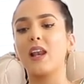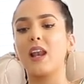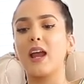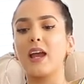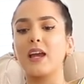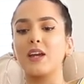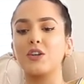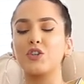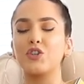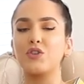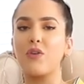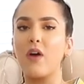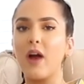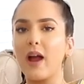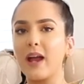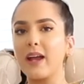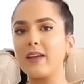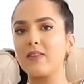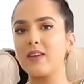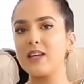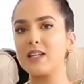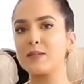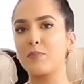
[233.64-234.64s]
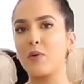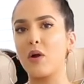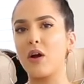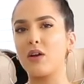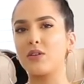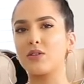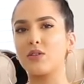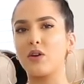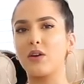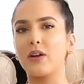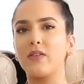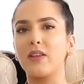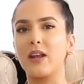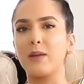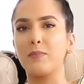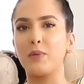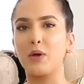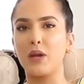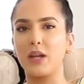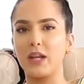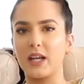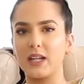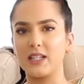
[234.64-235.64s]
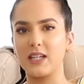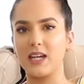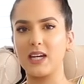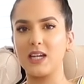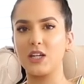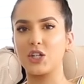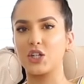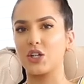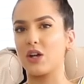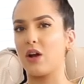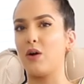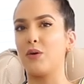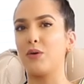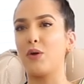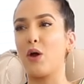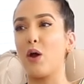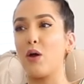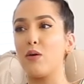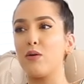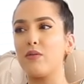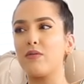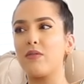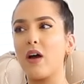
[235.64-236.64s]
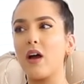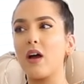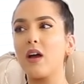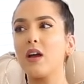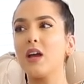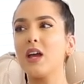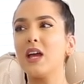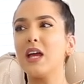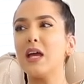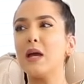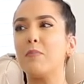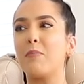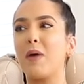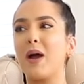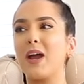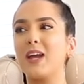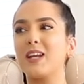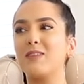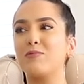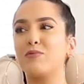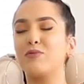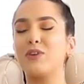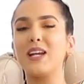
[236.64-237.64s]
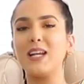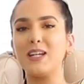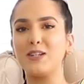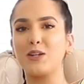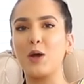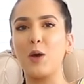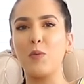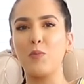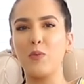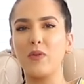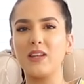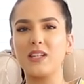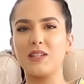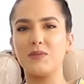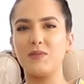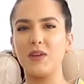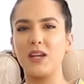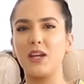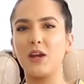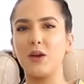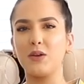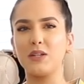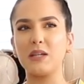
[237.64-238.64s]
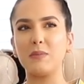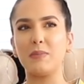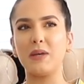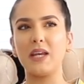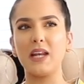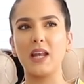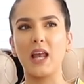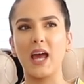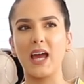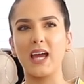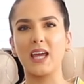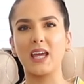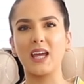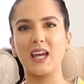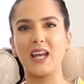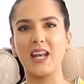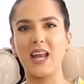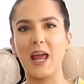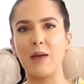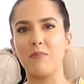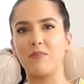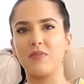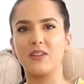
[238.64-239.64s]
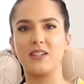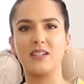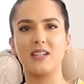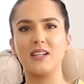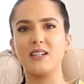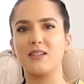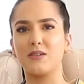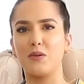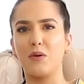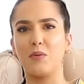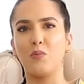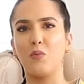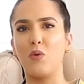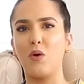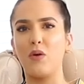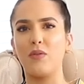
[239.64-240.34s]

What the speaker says: like trying these bras on and then putting a t-shirt on over, but I really don't want this video to be like an emphasis on